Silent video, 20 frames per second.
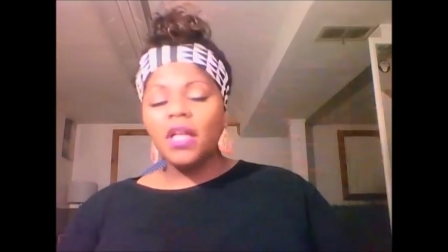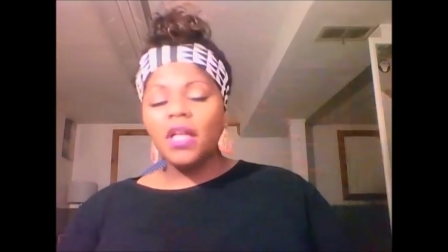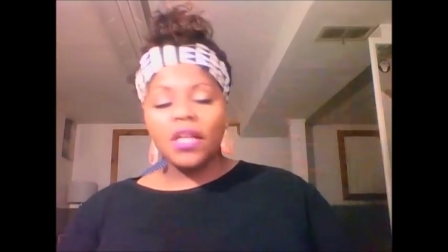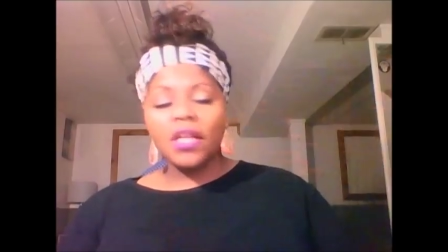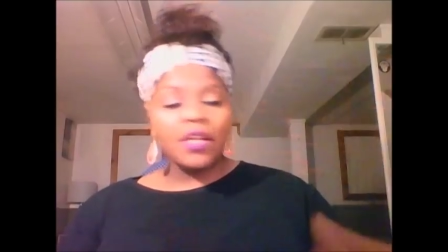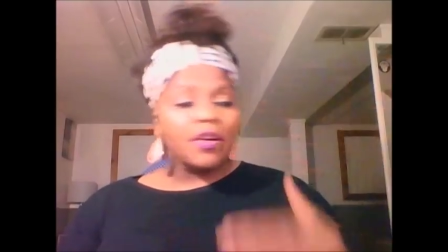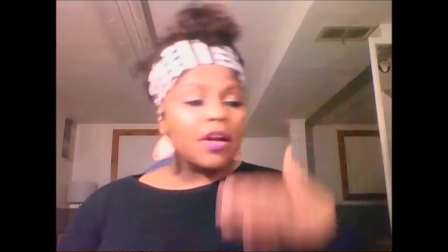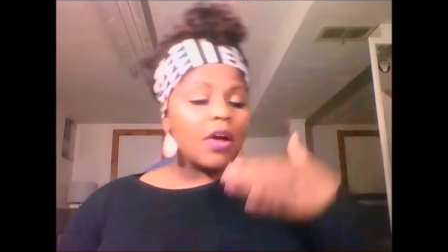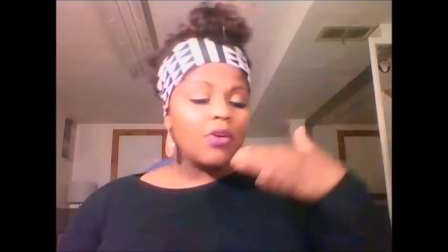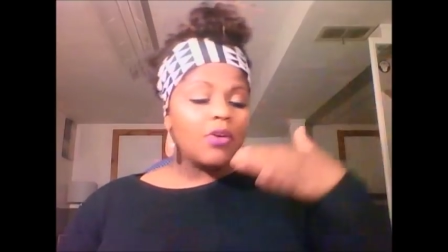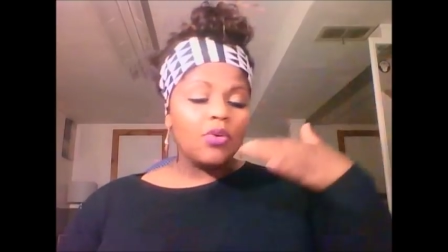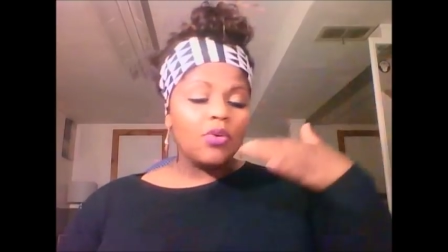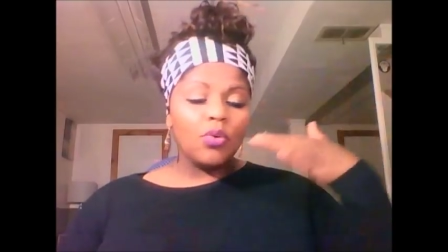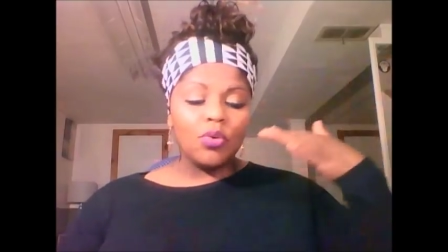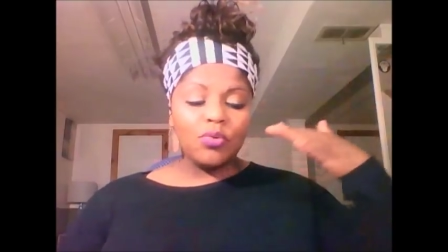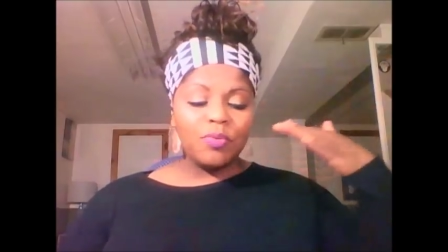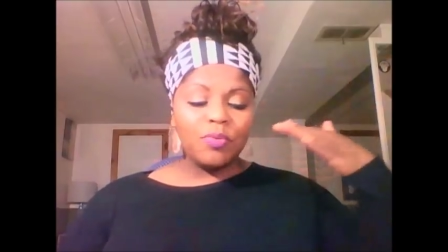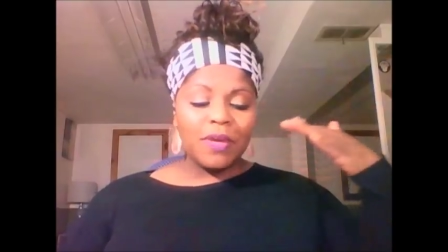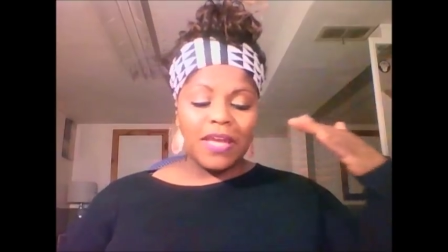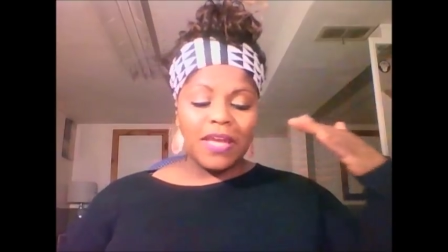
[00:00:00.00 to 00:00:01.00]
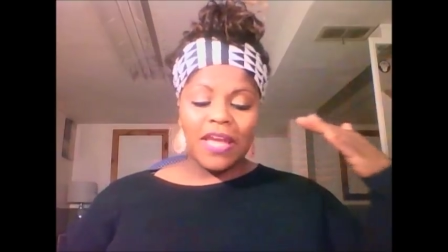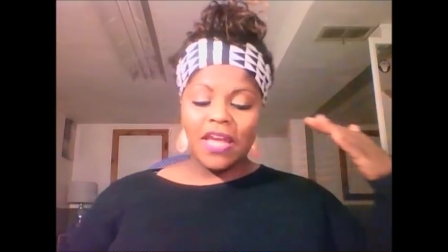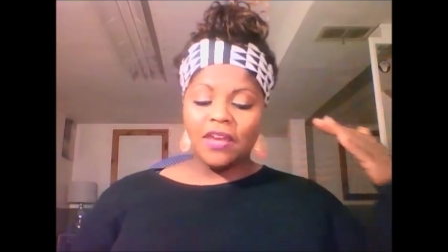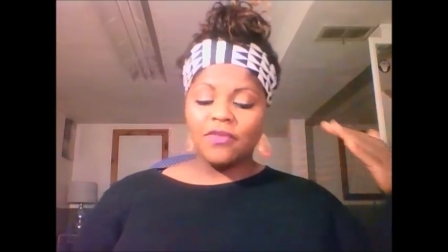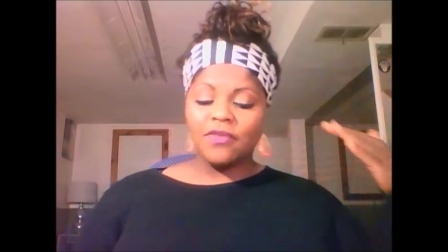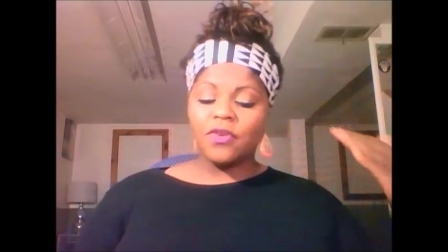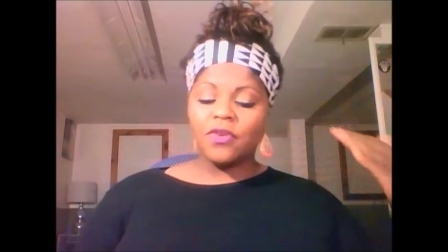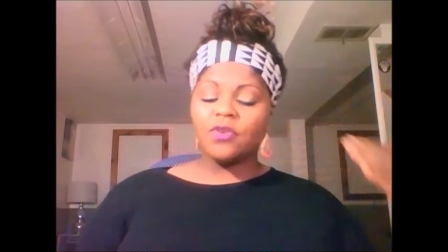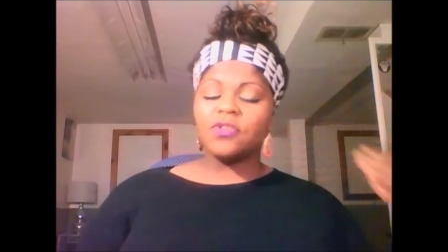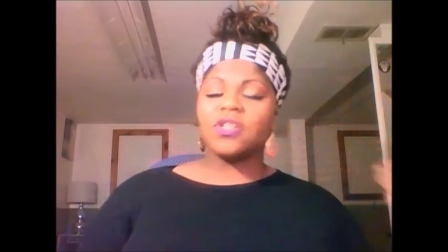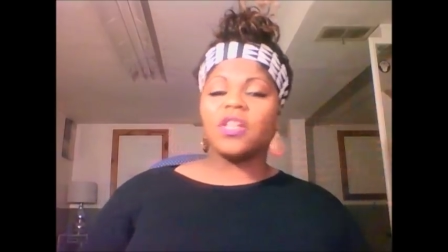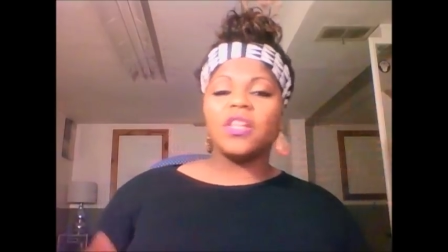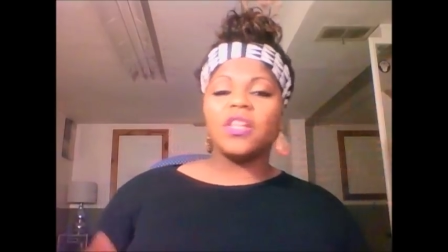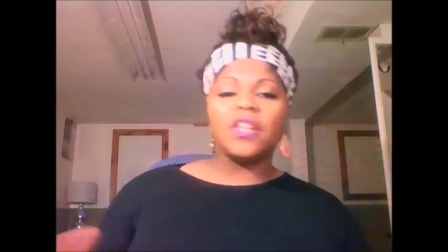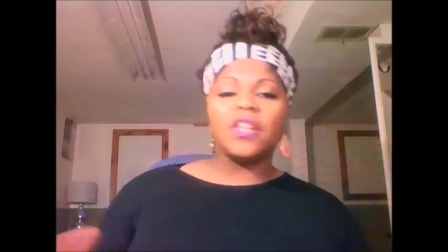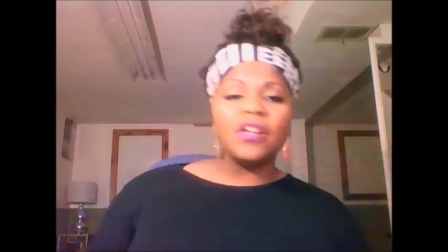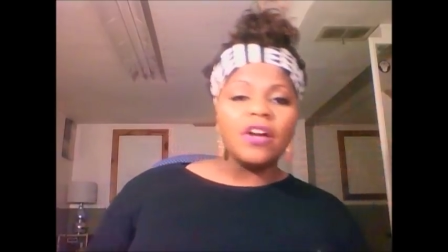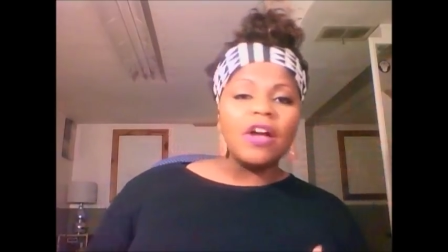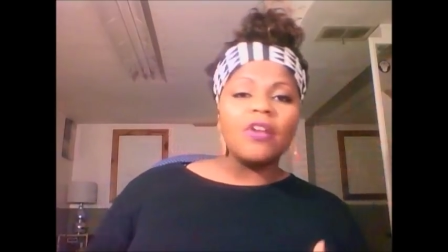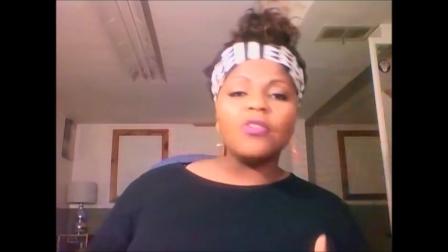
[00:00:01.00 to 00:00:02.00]
clear out old behaviors,
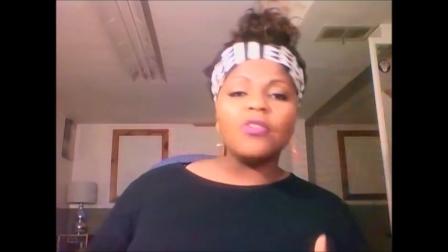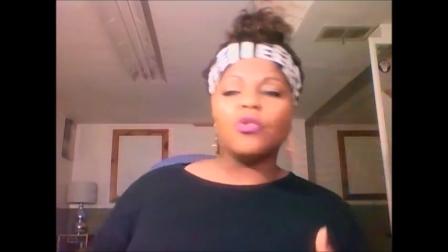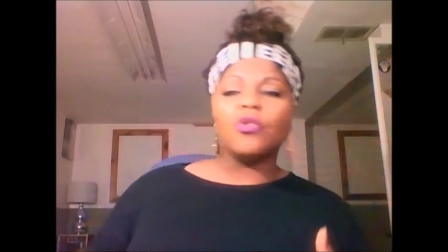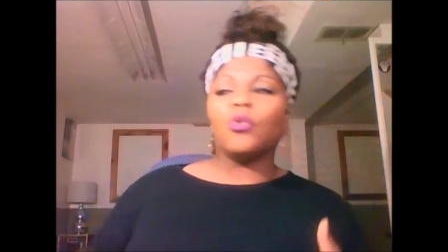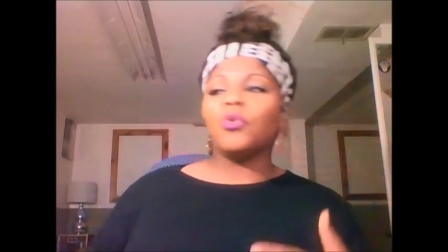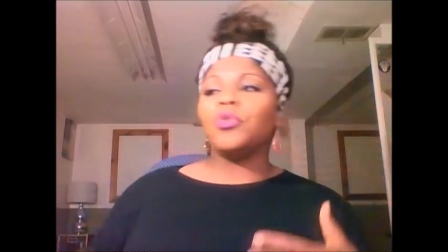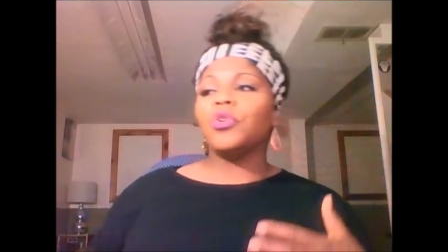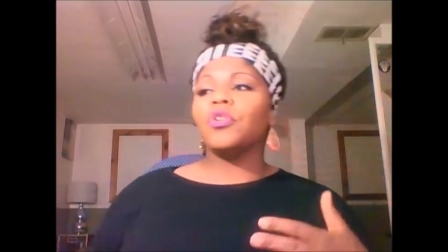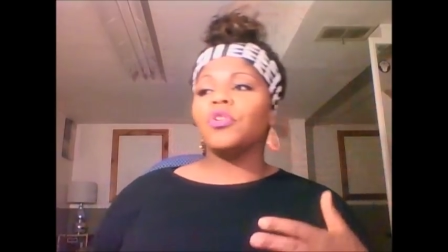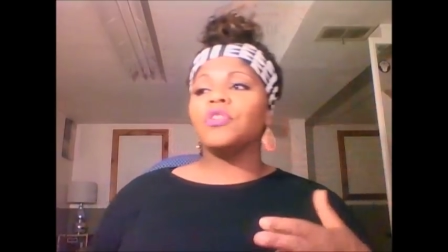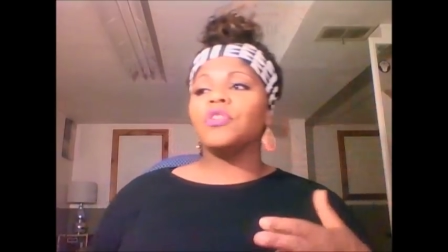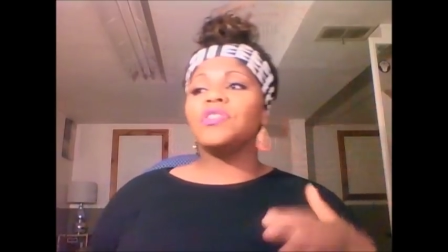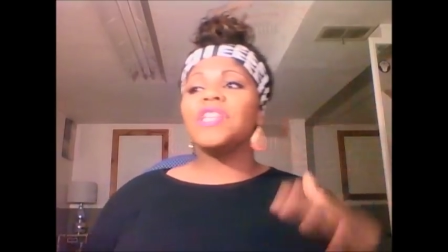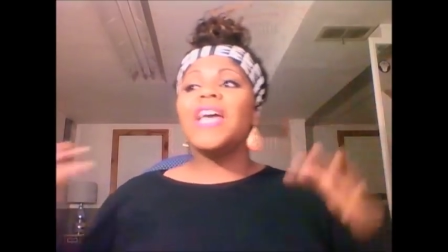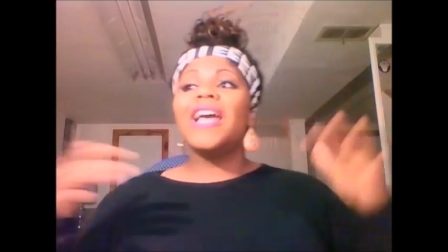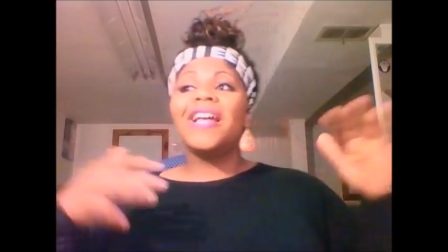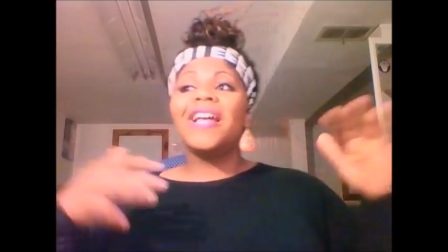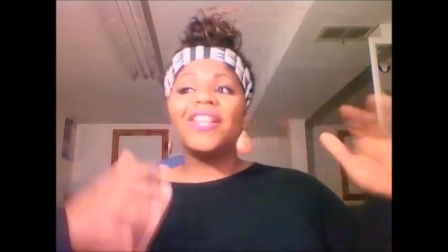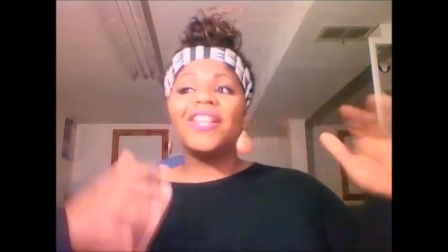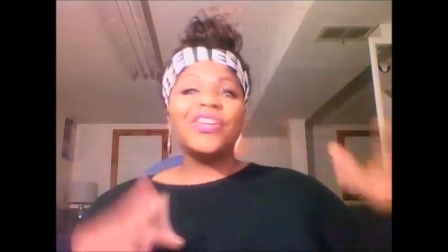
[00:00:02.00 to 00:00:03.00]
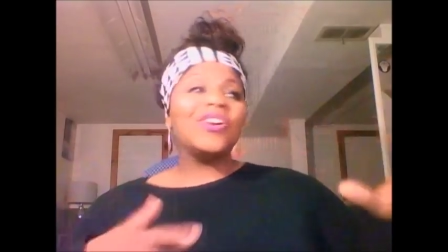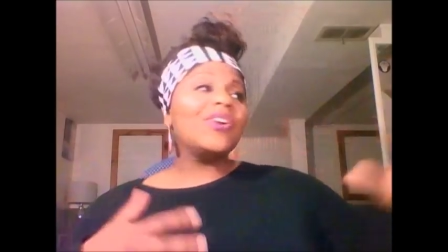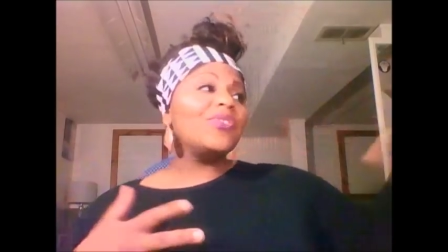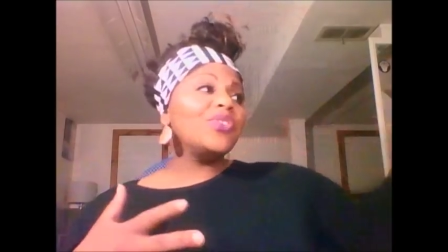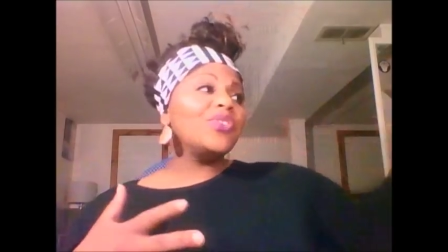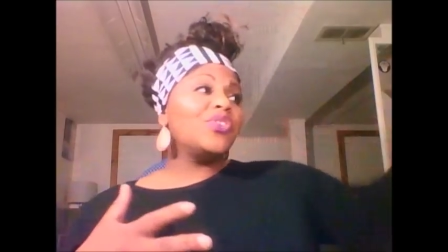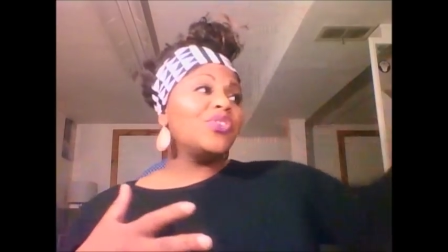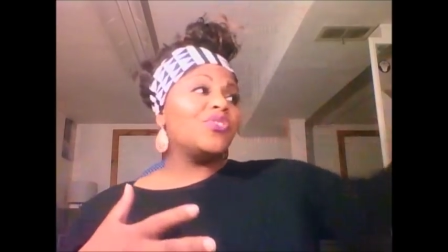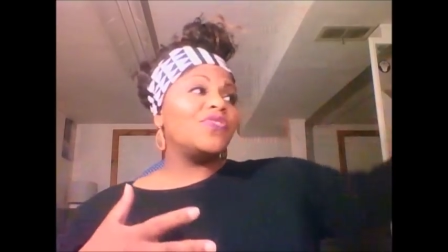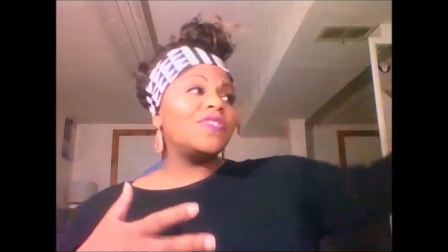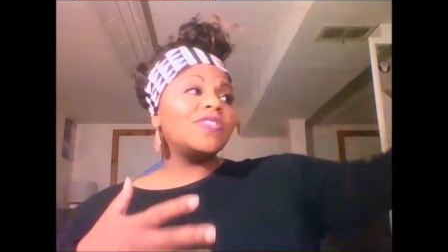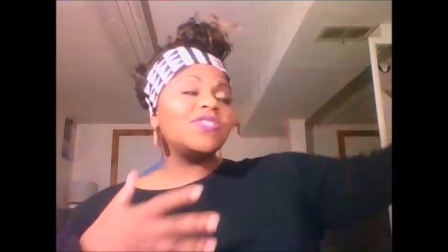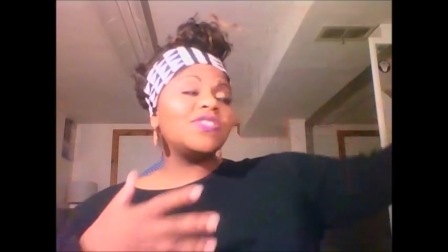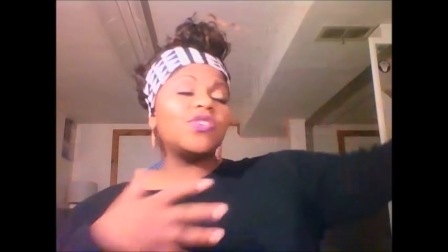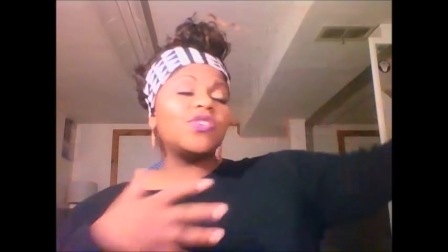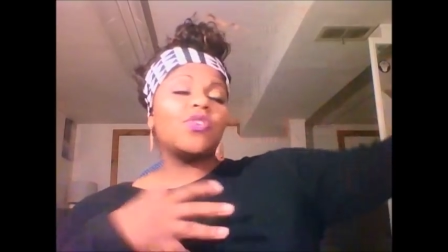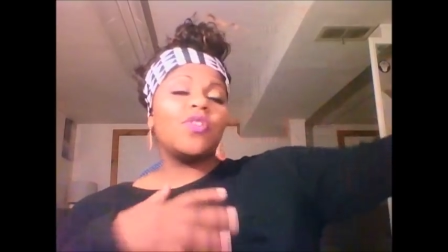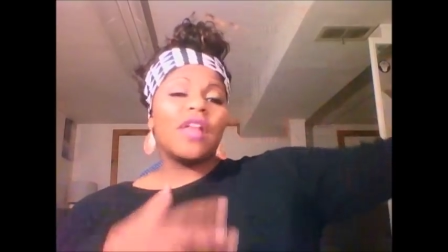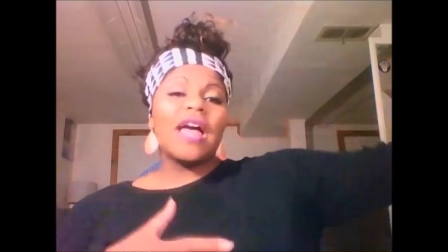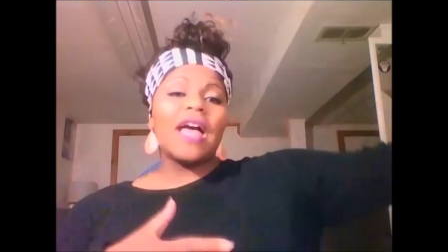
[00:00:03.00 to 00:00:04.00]
clear out old hurts, clear out your
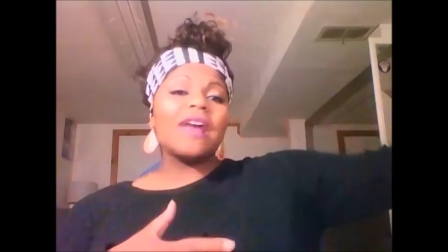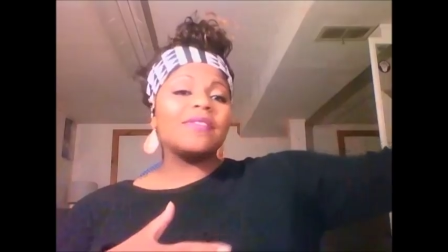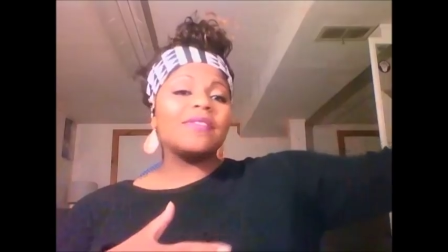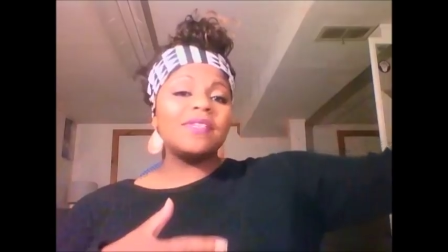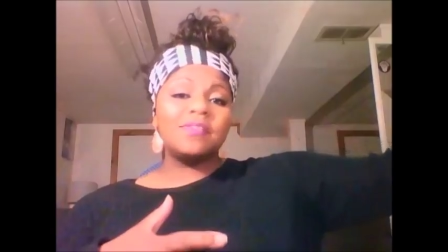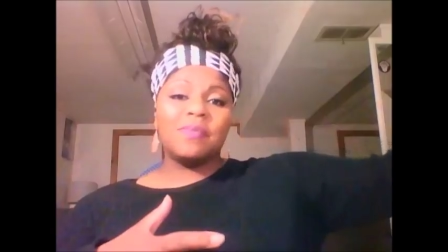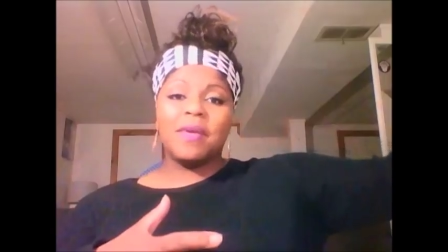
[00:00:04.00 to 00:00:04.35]
physical house.